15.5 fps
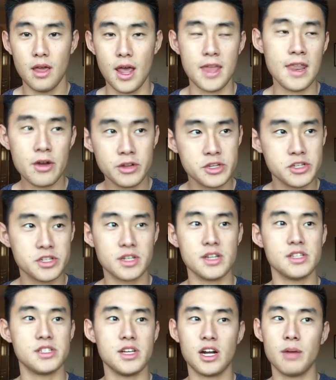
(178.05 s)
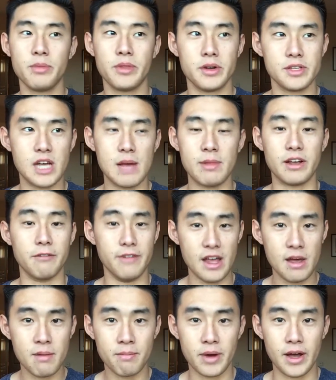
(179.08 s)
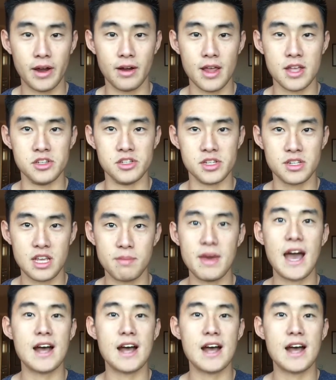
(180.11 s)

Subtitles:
And now you're just going to suck up their time like a vampire and just keep